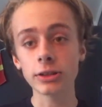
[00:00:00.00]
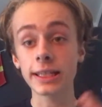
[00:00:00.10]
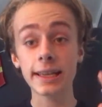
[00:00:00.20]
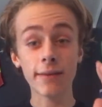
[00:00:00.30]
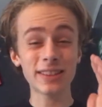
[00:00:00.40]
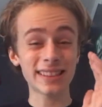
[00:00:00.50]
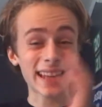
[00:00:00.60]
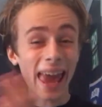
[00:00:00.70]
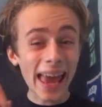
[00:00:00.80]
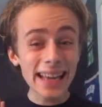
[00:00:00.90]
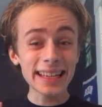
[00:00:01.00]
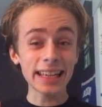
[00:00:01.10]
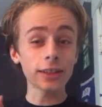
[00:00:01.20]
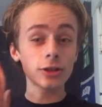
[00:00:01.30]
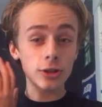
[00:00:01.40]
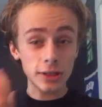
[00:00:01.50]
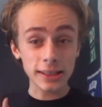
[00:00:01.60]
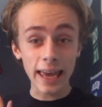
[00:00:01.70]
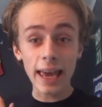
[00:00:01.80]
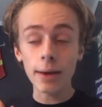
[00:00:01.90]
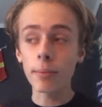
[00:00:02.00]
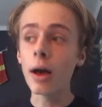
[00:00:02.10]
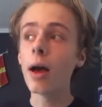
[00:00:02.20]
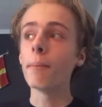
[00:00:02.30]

and give us an ending to this game.